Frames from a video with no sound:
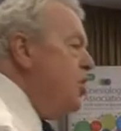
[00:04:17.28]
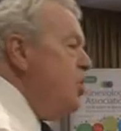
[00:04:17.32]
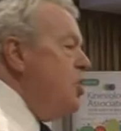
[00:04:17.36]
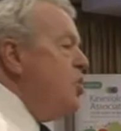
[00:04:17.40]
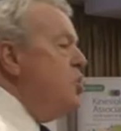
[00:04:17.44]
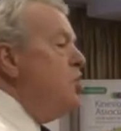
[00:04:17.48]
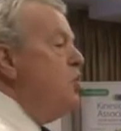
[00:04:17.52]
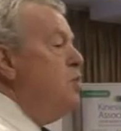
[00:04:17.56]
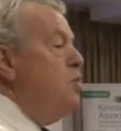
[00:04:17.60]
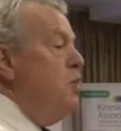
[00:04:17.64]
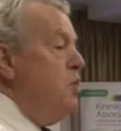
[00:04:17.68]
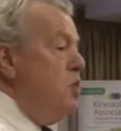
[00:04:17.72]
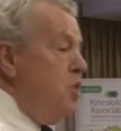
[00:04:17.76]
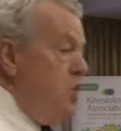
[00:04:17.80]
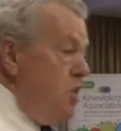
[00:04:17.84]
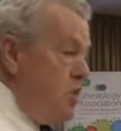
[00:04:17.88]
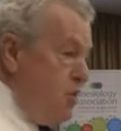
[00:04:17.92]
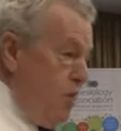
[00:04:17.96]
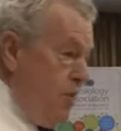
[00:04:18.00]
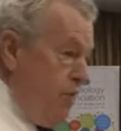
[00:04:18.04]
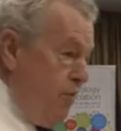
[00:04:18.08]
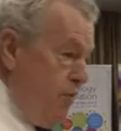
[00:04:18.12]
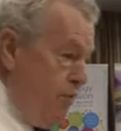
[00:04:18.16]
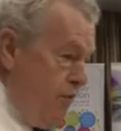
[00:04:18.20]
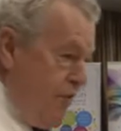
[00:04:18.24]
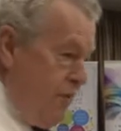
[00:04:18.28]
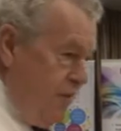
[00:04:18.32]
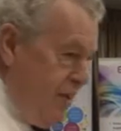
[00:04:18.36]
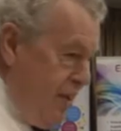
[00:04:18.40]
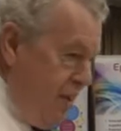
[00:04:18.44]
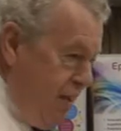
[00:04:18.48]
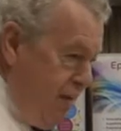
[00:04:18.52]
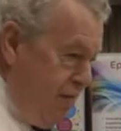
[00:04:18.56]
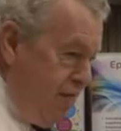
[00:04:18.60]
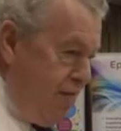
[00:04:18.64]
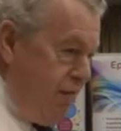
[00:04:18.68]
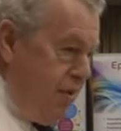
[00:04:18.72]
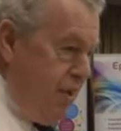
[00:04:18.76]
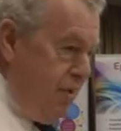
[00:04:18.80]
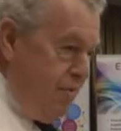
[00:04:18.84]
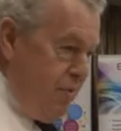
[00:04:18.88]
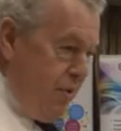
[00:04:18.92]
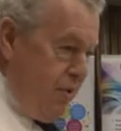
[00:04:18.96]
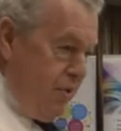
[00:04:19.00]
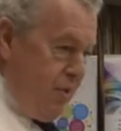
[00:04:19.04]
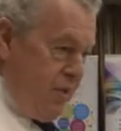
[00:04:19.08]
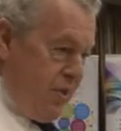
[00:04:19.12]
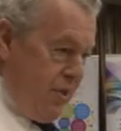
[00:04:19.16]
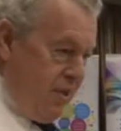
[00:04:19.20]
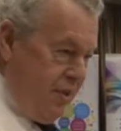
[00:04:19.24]
switch it off and
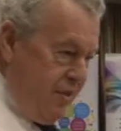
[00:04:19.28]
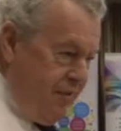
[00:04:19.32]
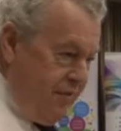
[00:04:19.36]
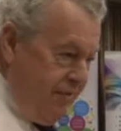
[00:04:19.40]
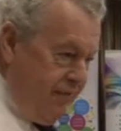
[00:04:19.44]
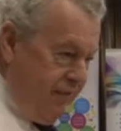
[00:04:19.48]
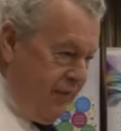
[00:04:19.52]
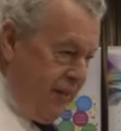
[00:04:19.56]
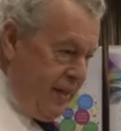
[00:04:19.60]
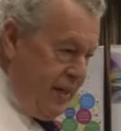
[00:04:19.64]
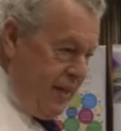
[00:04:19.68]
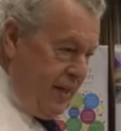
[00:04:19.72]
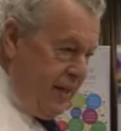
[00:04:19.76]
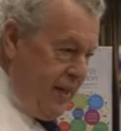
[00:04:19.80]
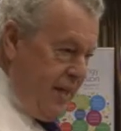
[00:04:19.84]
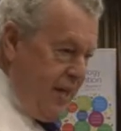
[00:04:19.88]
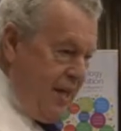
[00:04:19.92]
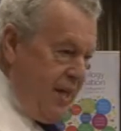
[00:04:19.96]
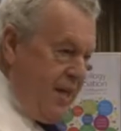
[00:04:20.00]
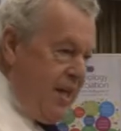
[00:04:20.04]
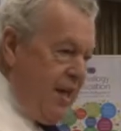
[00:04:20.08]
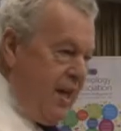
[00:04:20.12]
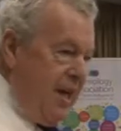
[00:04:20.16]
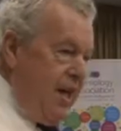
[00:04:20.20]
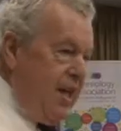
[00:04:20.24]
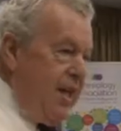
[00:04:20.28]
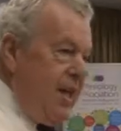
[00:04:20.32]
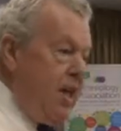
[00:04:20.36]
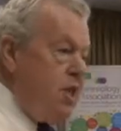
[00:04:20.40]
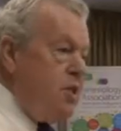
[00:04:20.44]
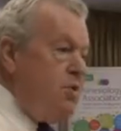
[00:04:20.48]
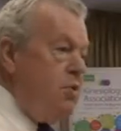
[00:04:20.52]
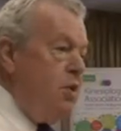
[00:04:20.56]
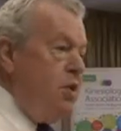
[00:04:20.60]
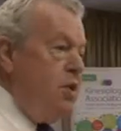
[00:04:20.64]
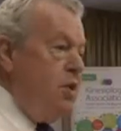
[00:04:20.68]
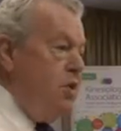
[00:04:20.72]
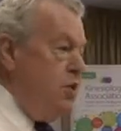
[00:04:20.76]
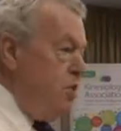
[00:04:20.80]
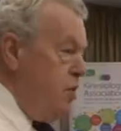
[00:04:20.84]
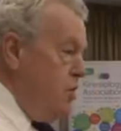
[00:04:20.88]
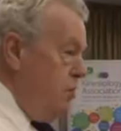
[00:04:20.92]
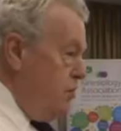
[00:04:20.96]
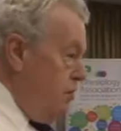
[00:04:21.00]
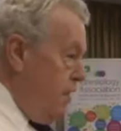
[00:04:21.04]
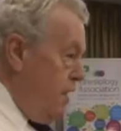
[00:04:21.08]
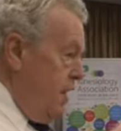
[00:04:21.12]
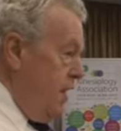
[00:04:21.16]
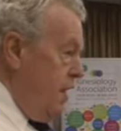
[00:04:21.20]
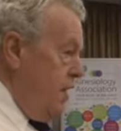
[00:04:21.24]
reboot it. Okay? And that's what you do
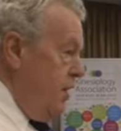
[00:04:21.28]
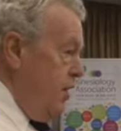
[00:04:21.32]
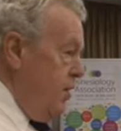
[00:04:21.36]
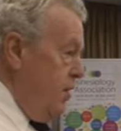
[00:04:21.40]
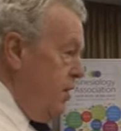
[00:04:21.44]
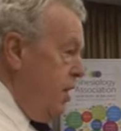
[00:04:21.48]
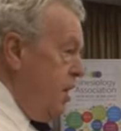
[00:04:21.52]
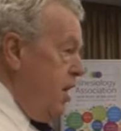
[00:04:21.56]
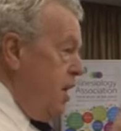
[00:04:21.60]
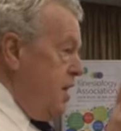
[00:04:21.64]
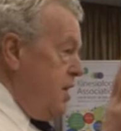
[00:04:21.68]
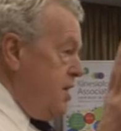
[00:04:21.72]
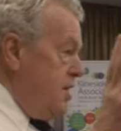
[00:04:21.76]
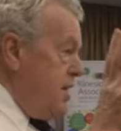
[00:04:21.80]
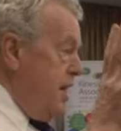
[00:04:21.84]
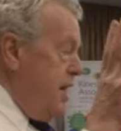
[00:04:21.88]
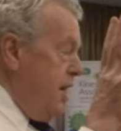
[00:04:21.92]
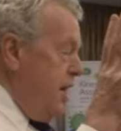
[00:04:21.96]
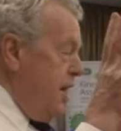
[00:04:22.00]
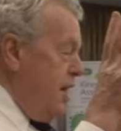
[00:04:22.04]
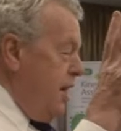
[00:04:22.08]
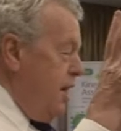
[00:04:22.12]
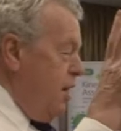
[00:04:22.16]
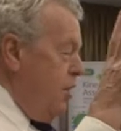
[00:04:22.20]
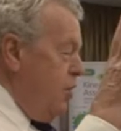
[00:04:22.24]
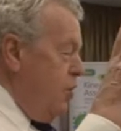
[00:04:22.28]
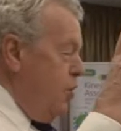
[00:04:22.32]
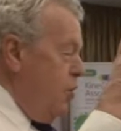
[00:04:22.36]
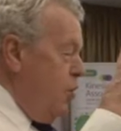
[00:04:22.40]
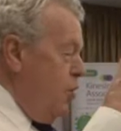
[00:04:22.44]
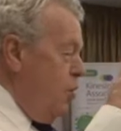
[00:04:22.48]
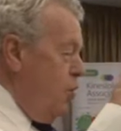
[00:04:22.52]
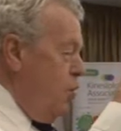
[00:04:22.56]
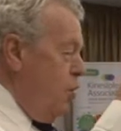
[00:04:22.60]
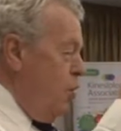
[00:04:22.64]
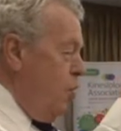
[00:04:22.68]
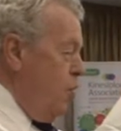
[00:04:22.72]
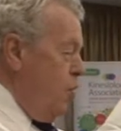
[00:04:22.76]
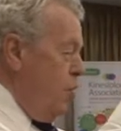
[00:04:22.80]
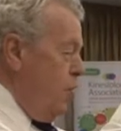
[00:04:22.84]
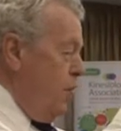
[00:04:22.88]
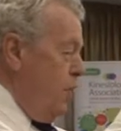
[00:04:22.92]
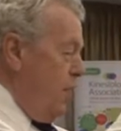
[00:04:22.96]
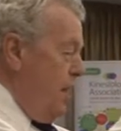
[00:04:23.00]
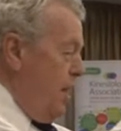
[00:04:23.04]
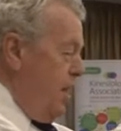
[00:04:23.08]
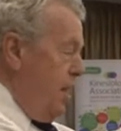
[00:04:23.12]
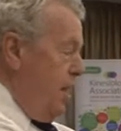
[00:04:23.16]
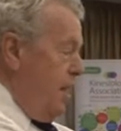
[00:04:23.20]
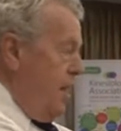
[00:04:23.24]
really. You're taking out all
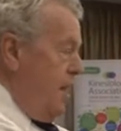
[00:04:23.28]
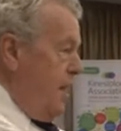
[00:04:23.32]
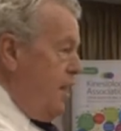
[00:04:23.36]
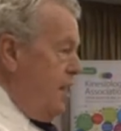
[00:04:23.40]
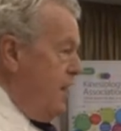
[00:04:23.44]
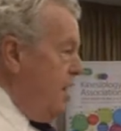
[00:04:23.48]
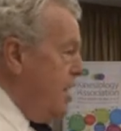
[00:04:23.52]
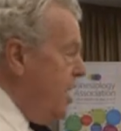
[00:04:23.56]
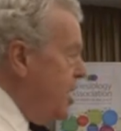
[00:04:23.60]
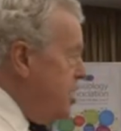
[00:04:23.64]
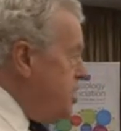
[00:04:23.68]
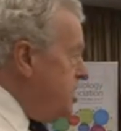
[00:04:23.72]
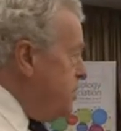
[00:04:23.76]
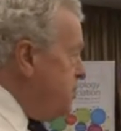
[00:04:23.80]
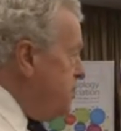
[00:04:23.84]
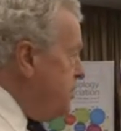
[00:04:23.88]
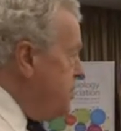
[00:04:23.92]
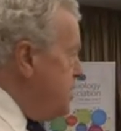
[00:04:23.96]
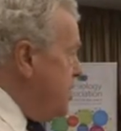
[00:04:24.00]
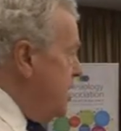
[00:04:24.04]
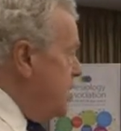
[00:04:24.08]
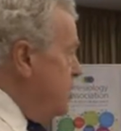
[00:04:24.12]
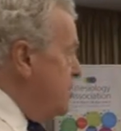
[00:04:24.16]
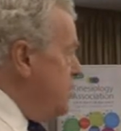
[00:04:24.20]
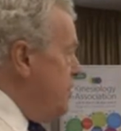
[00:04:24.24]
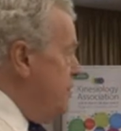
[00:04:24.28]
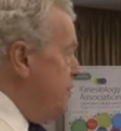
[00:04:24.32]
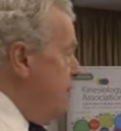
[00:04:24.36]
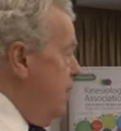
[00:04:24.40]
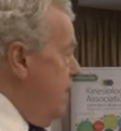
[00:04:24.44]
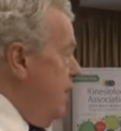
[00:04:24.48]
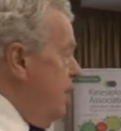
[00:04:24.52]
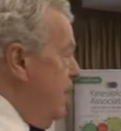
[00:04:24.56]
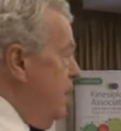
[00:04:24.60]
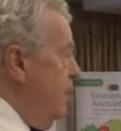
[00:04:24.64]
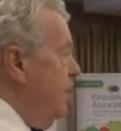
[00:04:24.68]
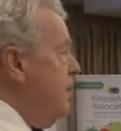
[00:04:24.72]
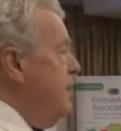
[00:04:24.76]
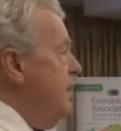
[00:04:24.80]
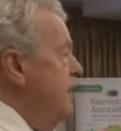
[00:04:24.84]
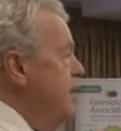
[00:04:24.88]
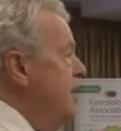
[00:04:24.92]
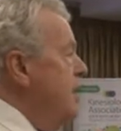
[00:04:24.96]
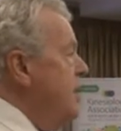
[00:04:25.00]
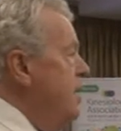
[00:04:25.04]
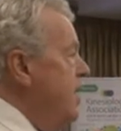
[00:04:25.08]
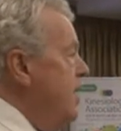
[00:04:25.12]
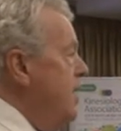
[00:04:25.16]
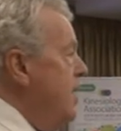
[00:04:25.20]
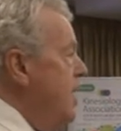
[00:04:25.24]
the 90% of our
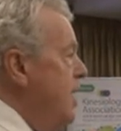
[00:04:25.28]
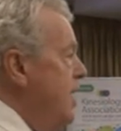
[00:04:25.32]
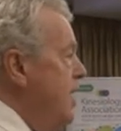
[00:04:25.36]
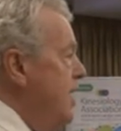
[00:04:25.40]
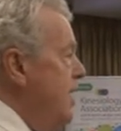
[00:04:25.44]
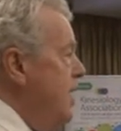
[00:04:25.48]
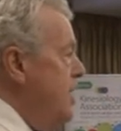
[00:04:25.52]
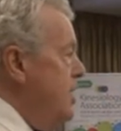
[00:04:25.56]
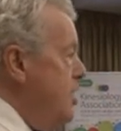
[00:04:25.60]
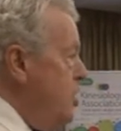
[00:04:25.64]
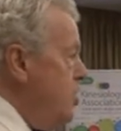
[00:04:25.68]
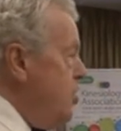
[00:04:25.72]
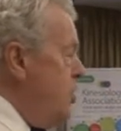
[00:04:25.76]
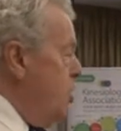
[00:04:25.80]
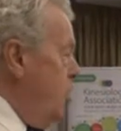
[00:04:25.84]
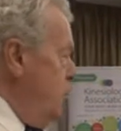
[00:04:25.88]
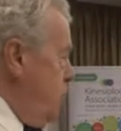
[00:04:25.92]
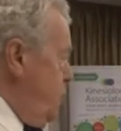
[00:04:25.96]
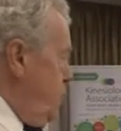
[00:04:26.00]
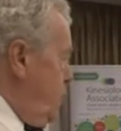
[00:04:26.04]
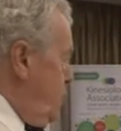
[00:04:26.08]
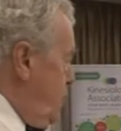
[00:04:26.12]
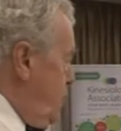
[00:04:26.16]
neurological